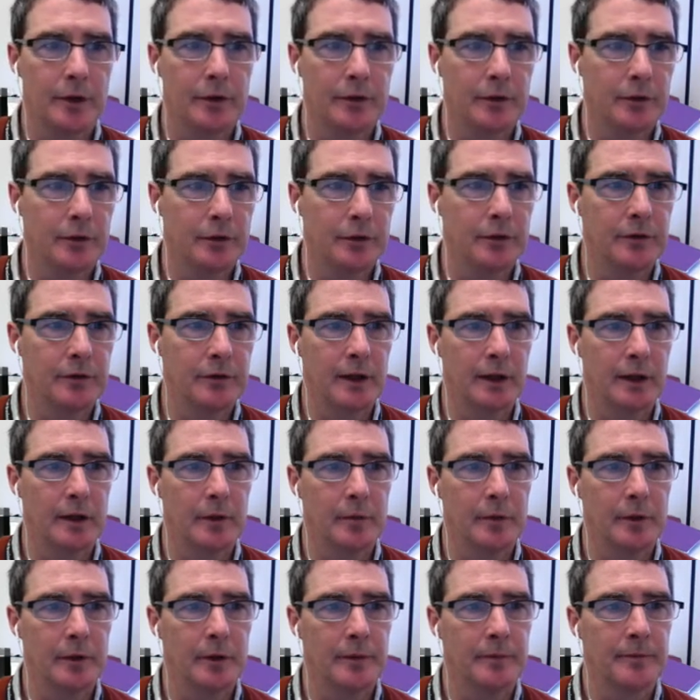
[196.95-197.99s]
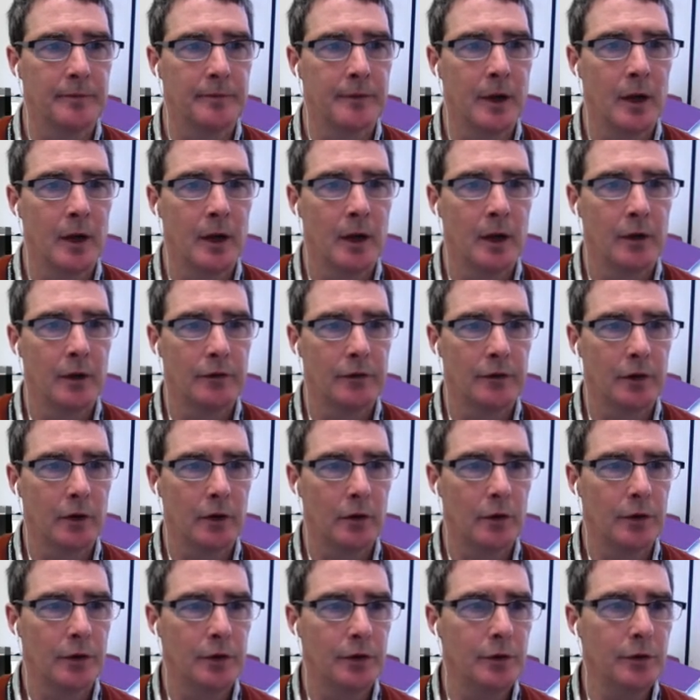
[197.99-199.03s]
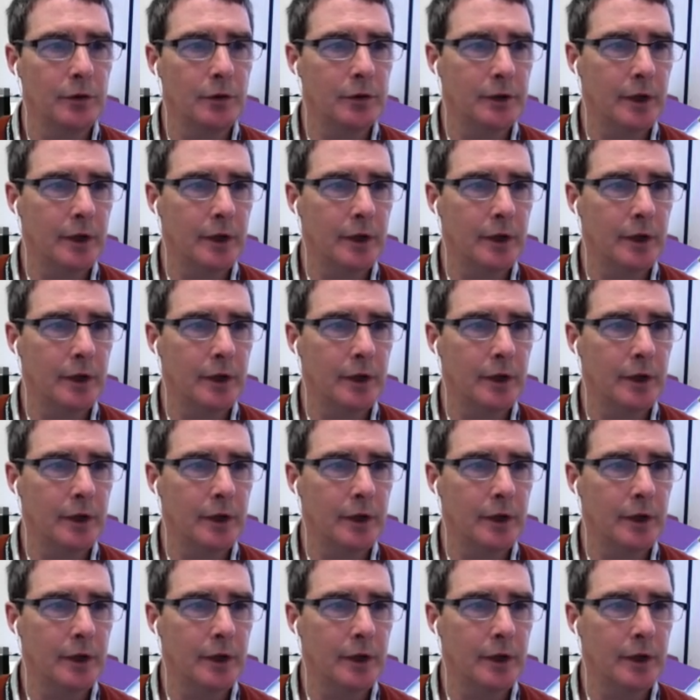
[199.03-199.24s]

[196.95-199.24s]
to develop it. So you